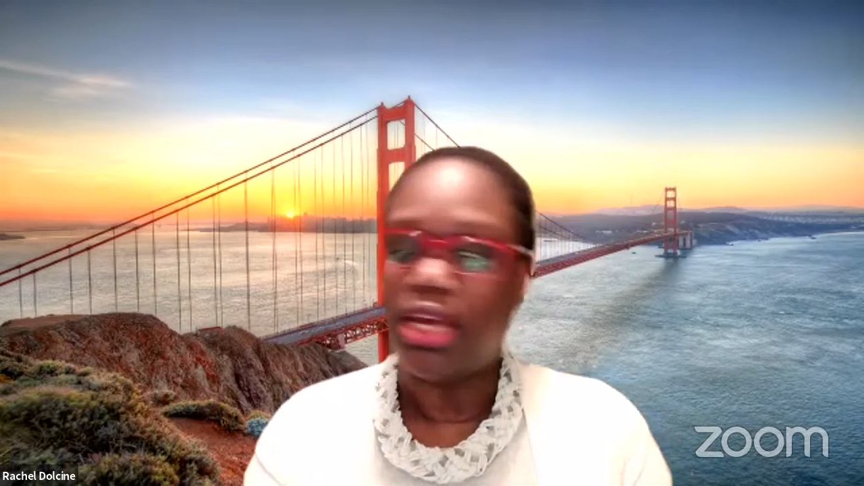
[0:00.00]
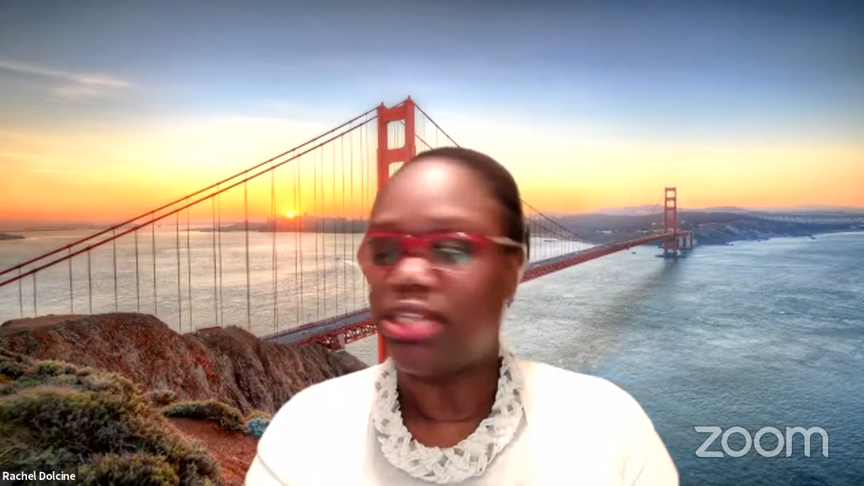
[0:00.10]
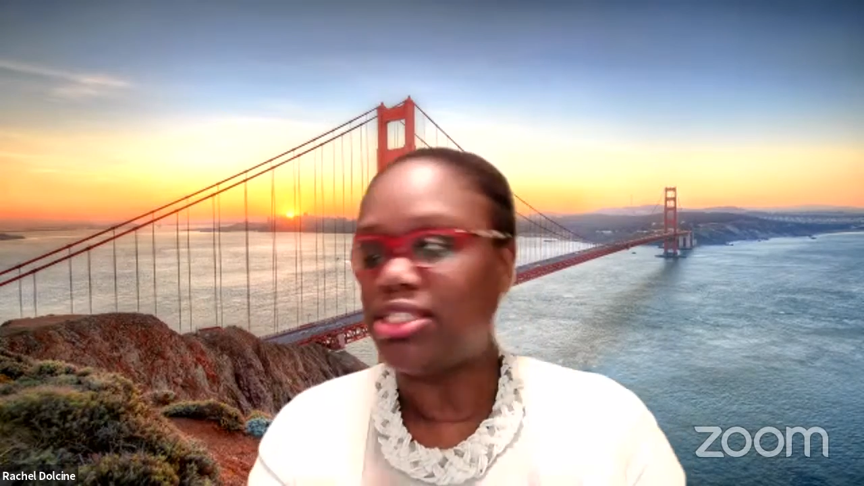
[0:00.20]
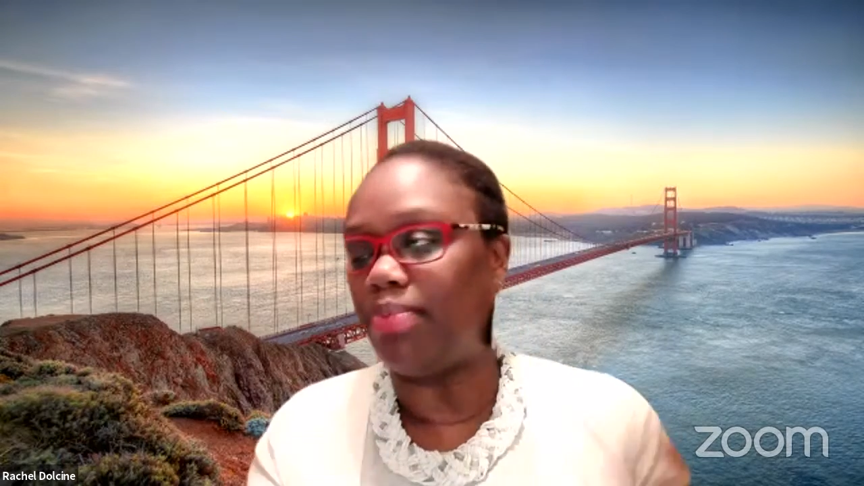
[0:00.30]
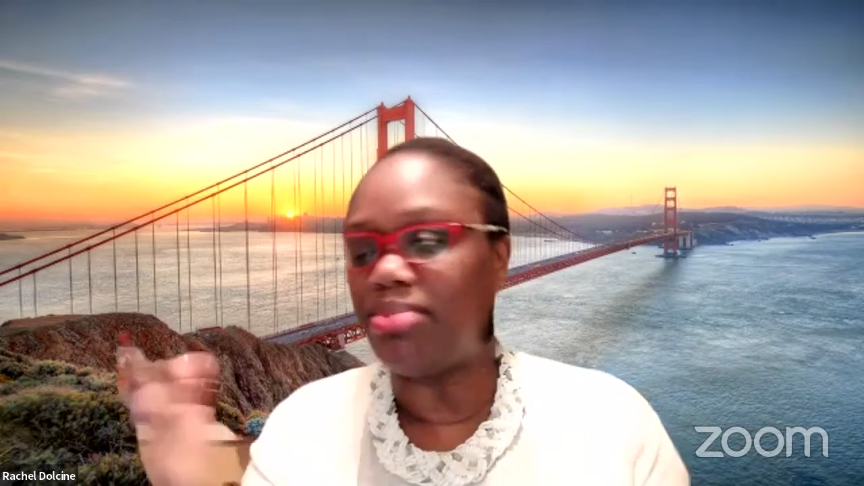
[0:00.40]

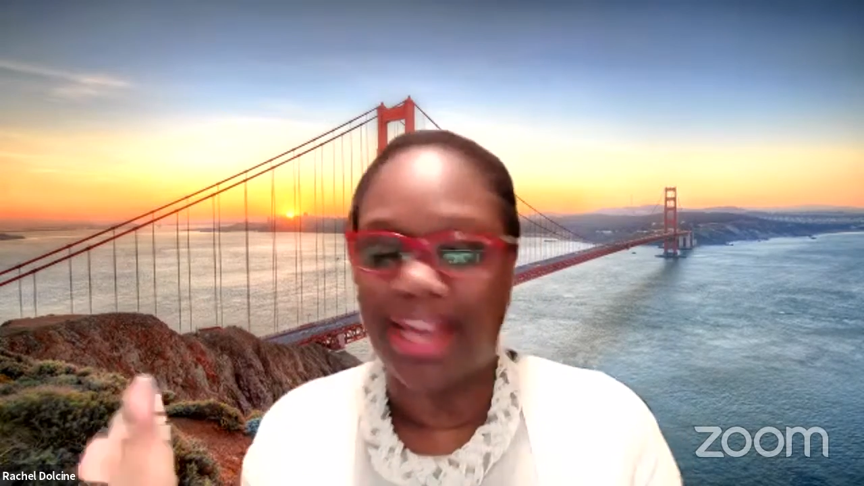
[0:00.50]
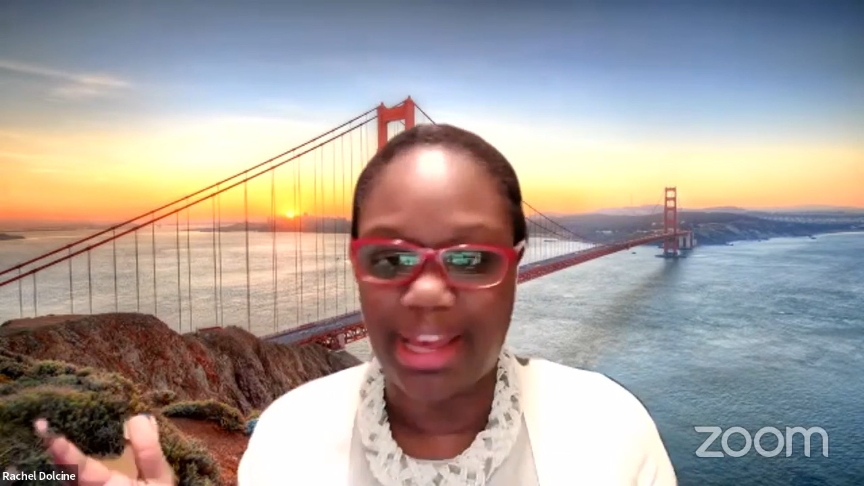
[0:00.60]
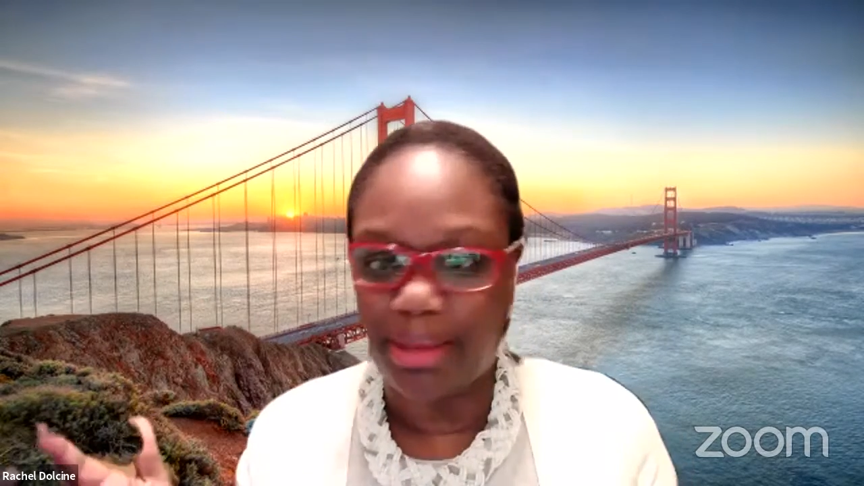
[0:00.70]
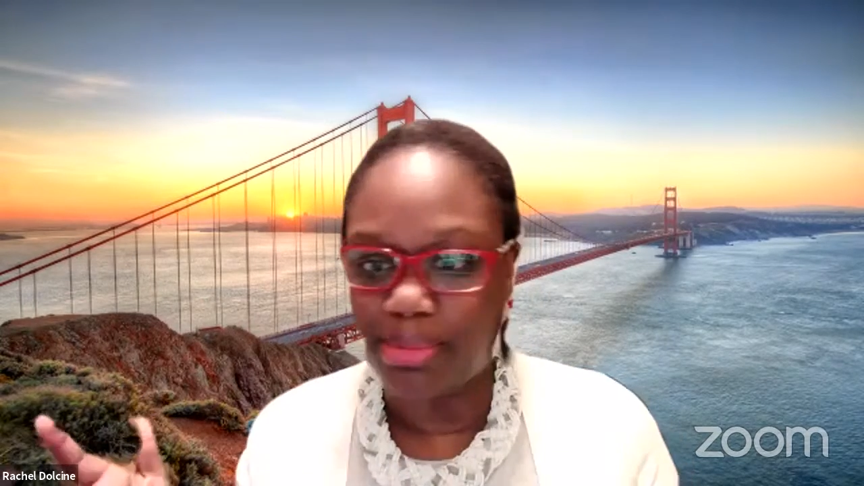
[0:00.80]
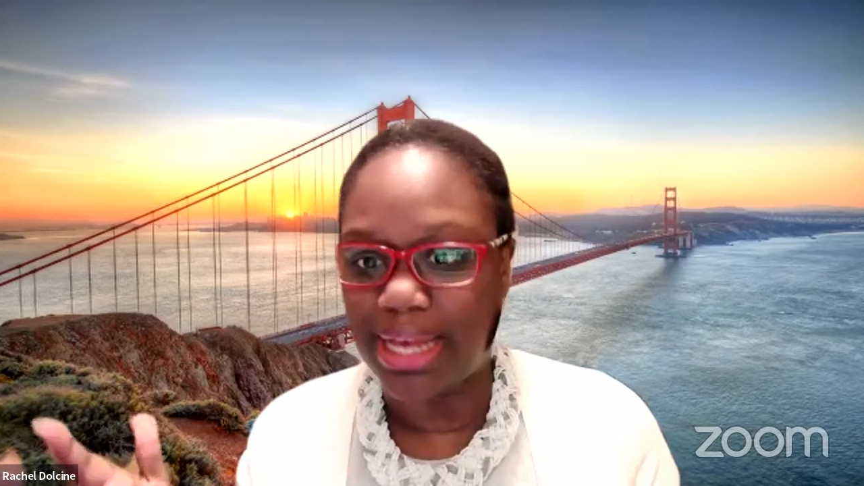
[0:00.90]

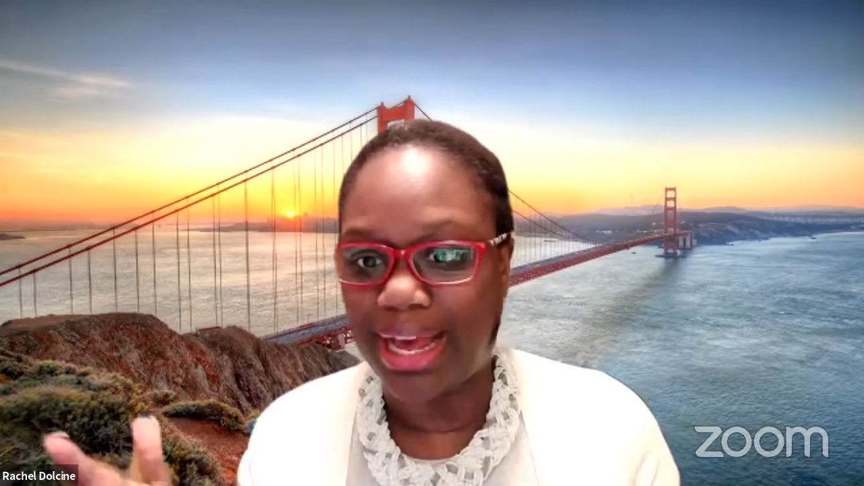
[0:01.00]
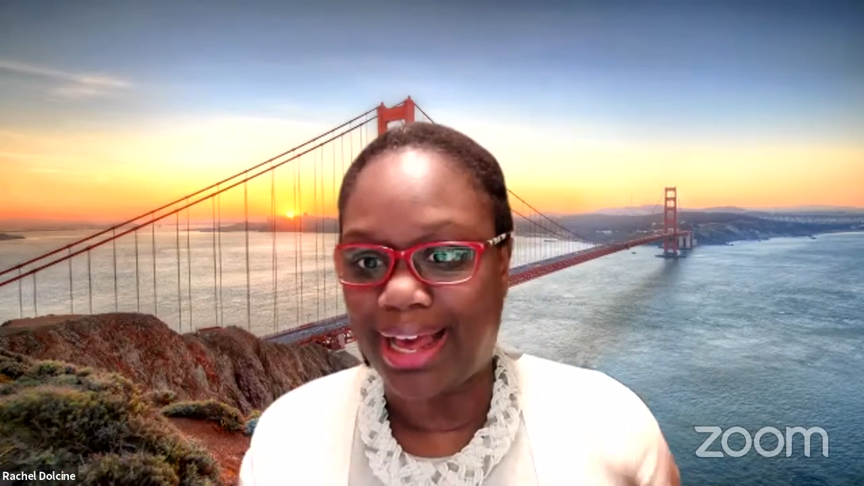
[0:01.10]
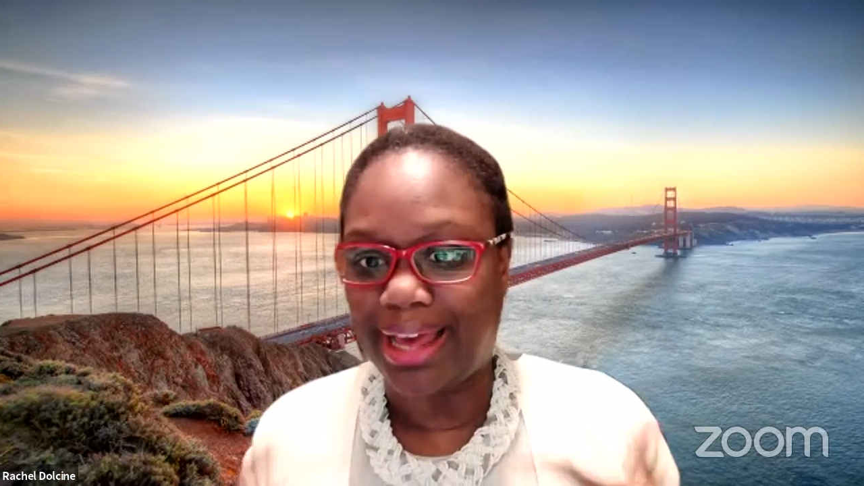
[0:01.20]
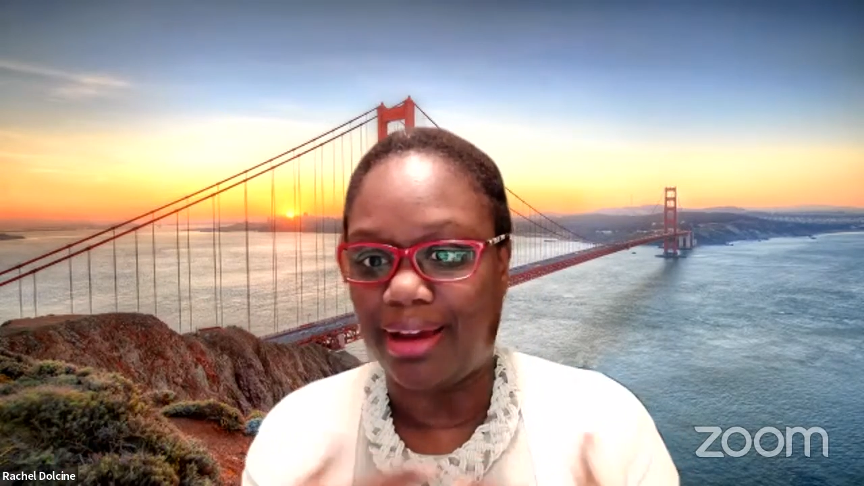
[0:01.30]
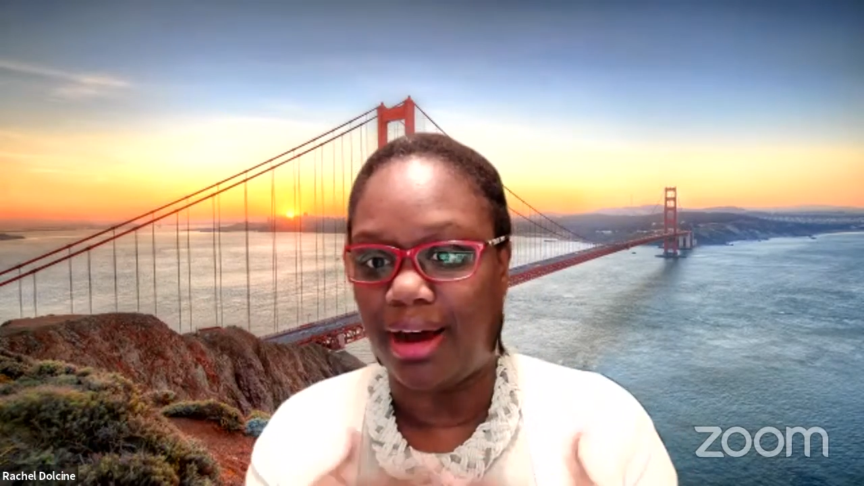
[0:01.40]
Sometimes
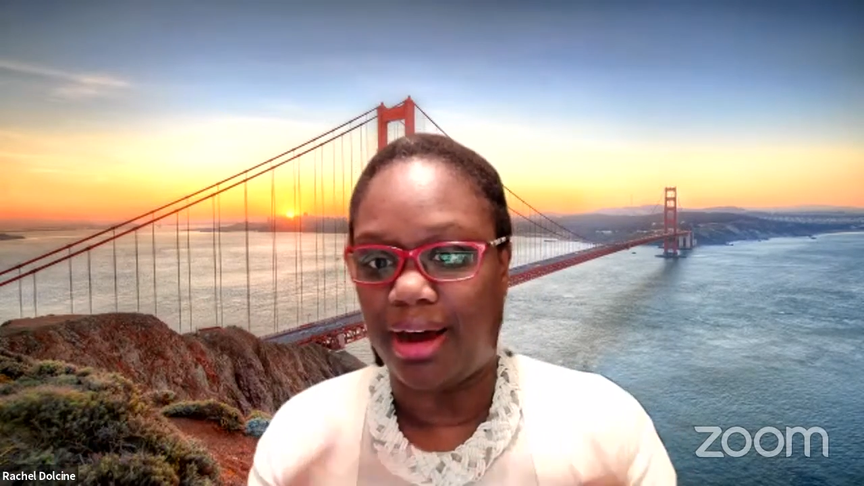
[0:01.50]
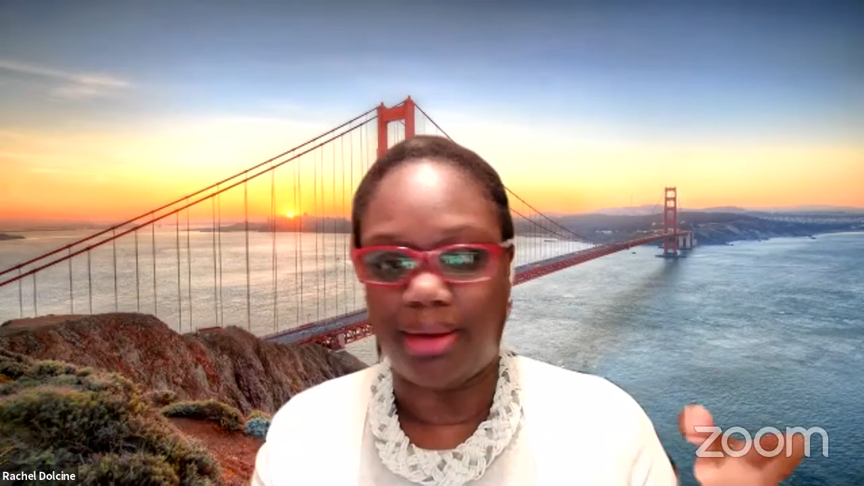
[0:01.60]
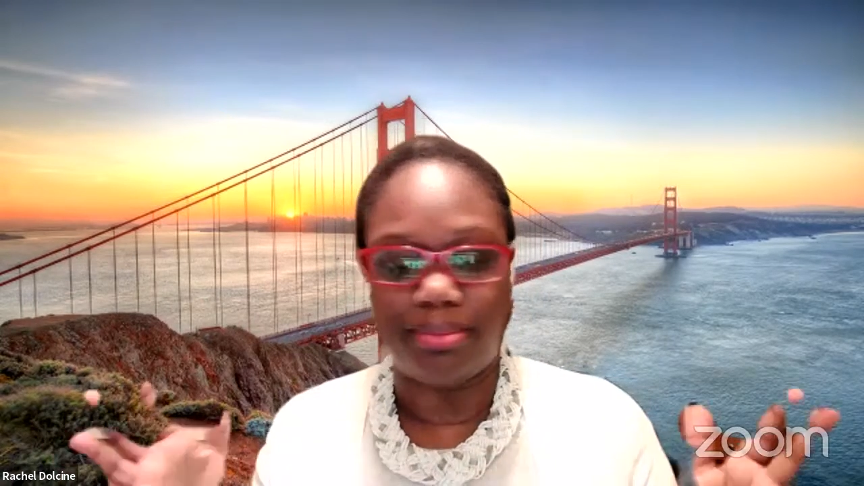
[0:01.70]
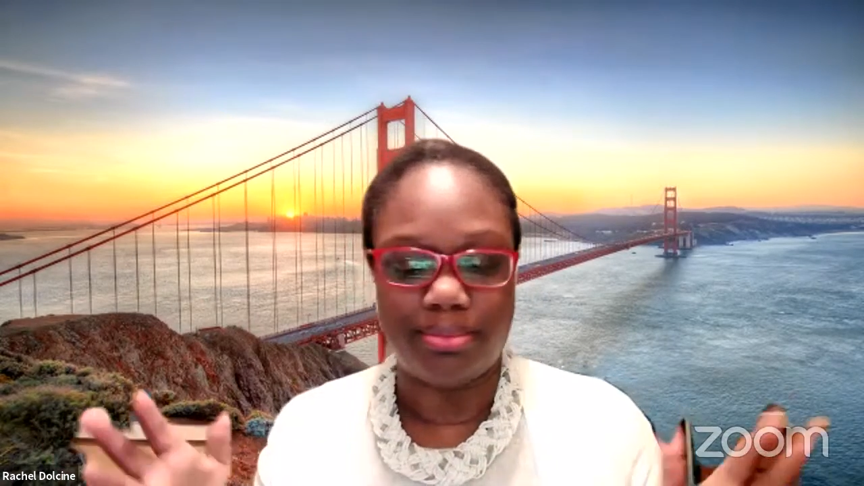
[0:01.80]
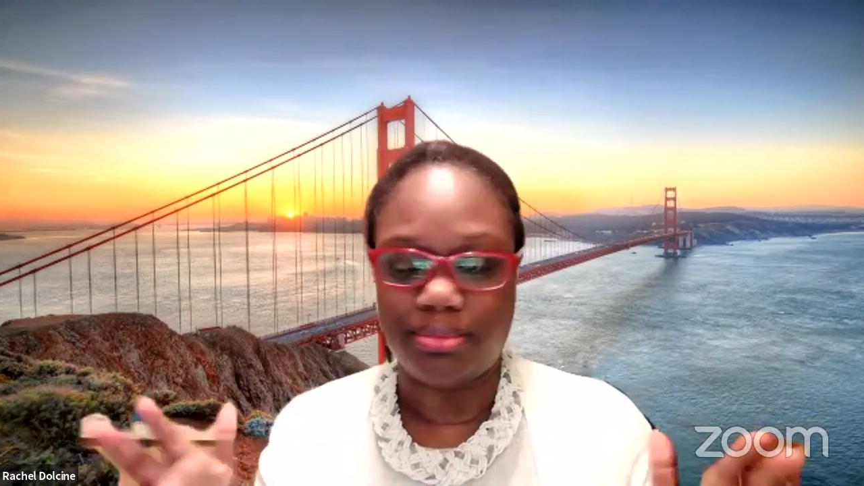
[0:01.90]
I